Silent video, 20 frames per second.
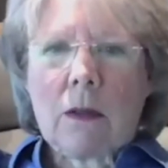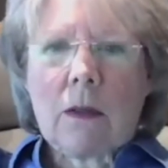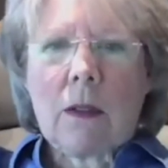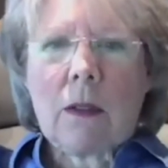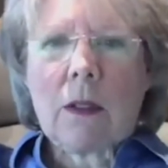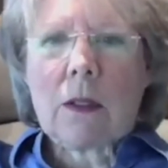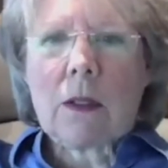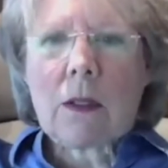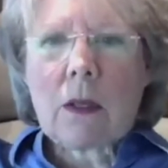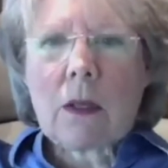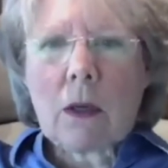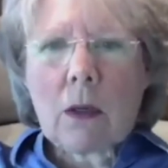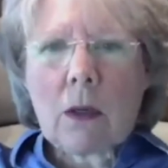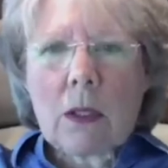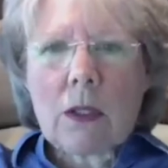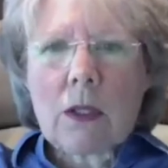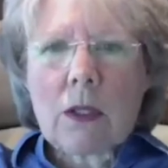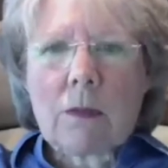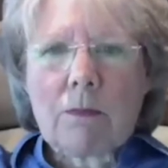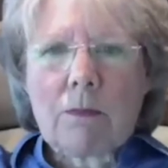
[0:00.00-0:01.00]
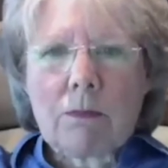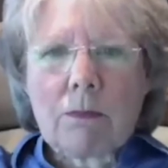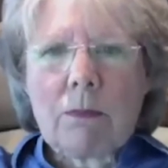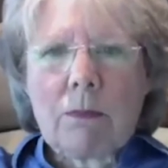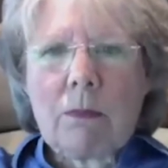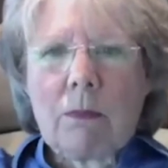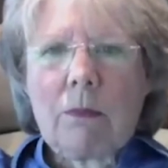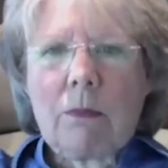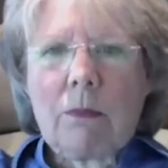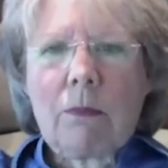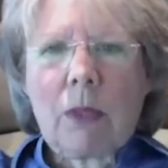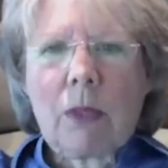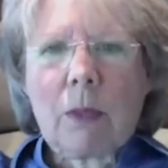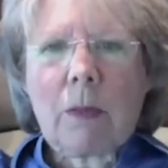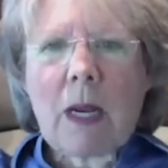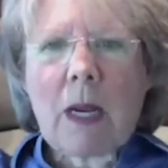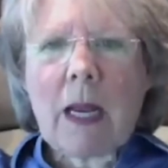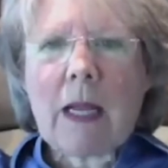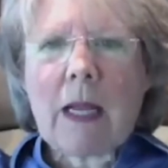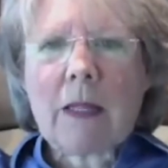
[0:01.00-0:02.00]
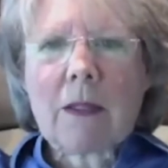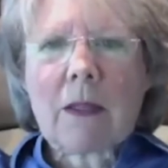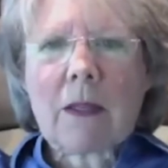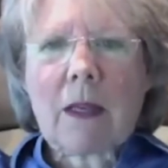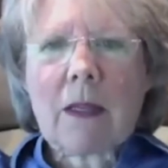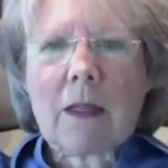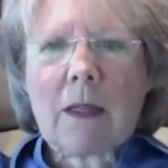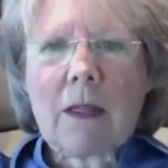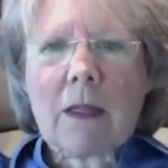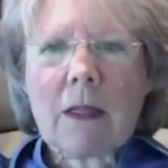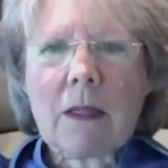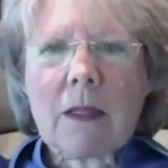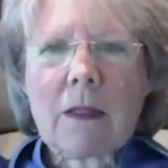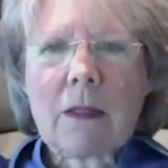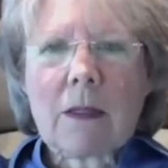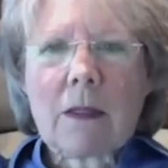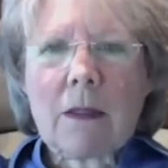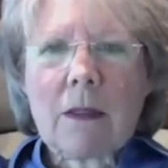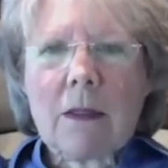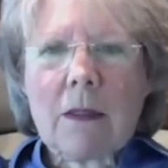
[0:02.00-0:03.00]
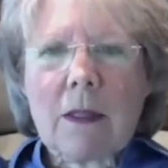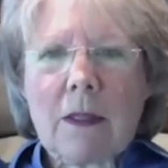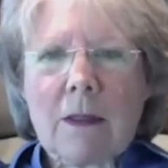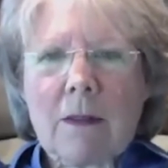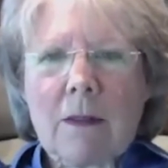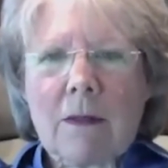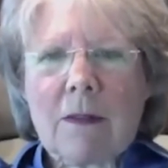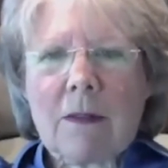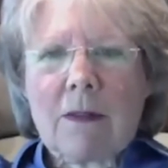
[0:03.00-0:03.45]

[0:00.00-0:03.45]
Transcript: And so I just put my hands like this and